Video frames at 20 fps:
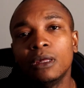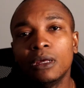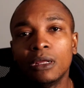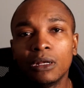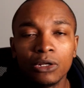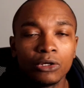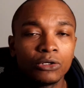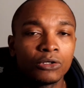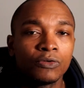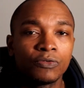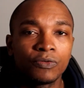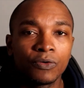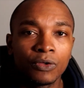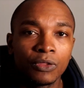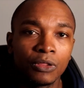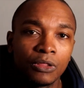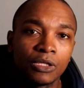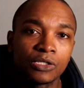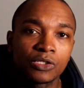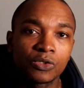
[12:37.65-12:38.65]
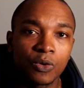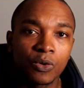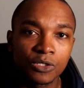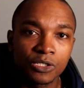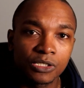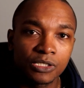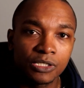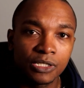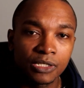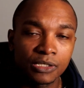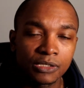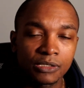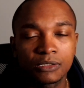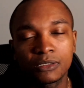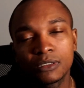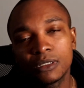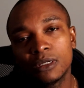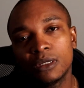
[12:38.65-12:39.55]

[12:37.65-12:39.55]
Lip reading: look no further than Squashbagel.